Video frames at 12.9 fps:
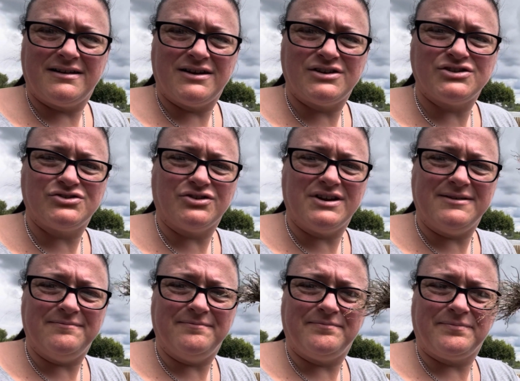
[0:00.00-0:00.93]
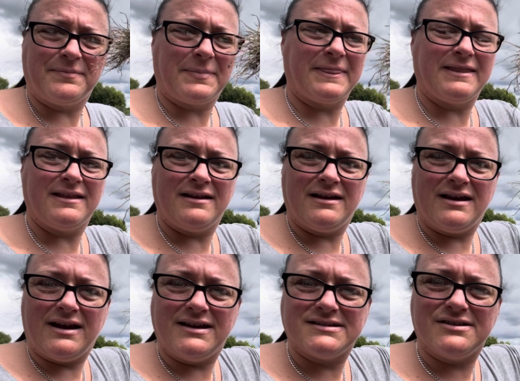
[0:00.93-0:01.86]
Stunning.
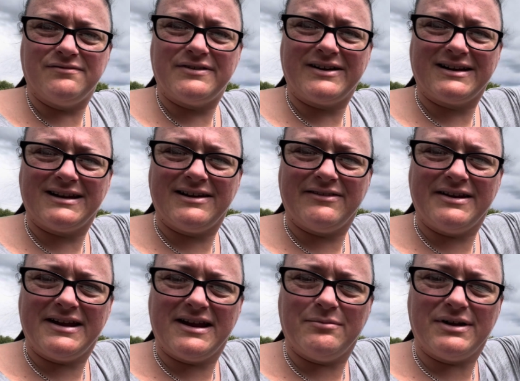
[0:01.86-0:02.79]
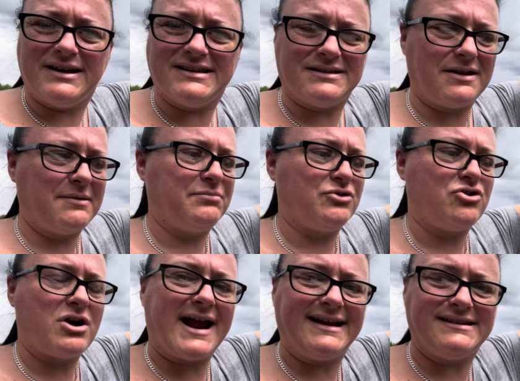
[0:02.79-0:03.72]
It's not very clear on here, but it is
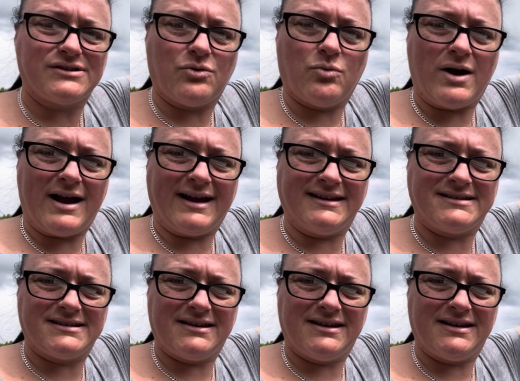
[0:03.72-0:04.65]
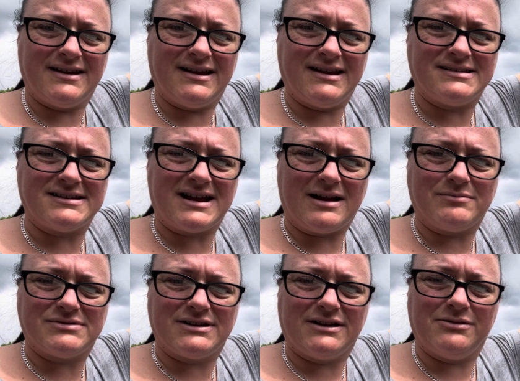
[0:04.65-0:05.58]
bright white. It is
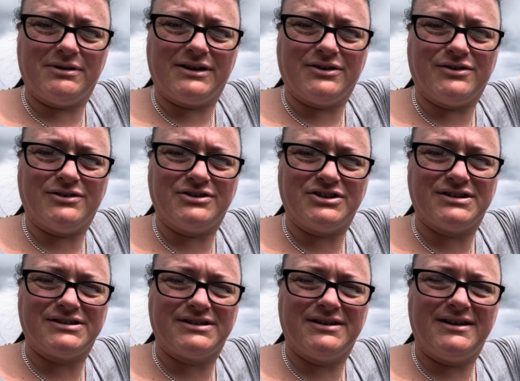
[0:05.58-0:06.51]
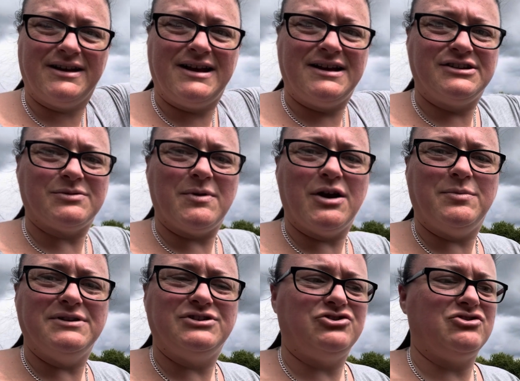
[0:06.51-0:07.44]
absolutely gorgeous. So I'm
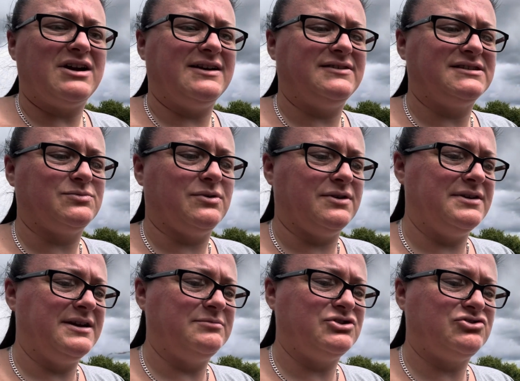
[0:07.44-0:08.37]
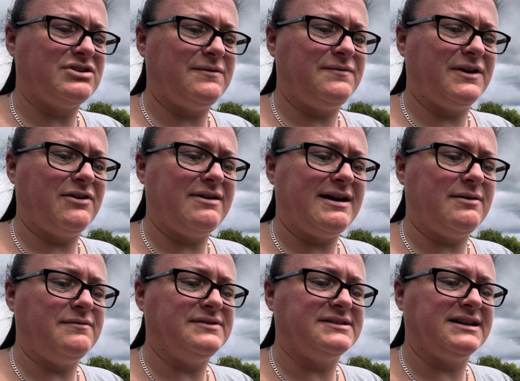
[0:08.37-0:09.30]
hoping to dry this one. I'm just trying to figure out if
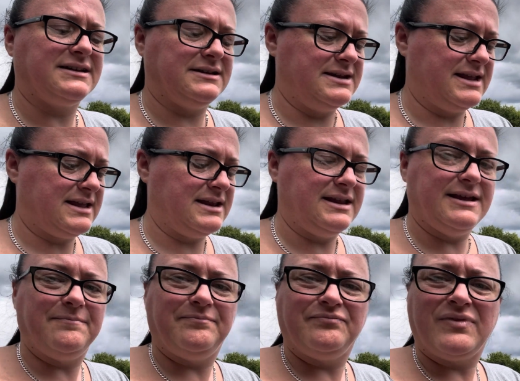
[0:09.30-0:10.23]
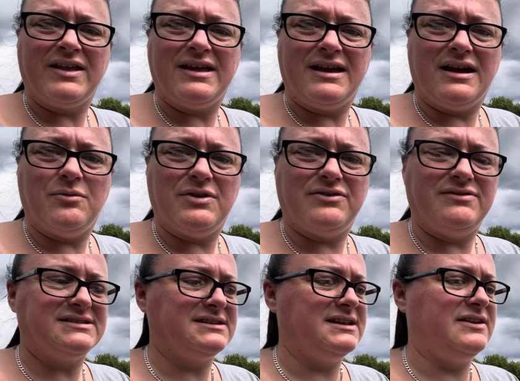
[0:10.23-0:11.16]
there's a little nick in it and whether
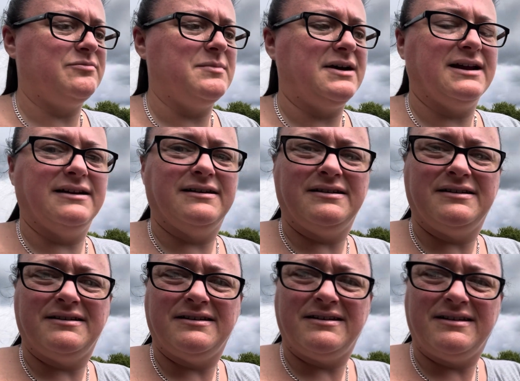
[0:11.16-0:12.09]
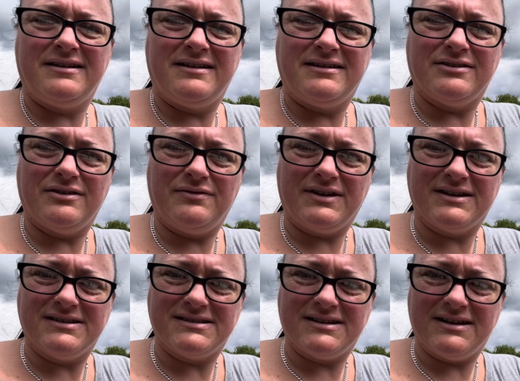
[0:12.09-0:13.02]
it's leaf miner. Don't know if you
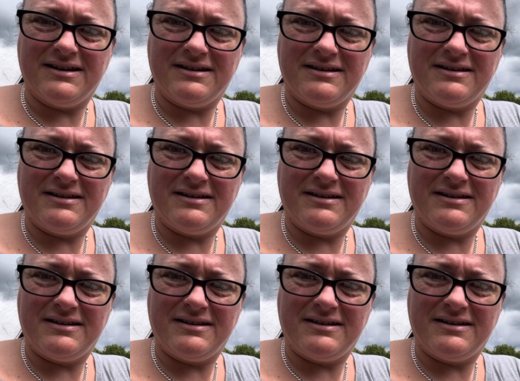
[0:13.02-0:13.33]
can see it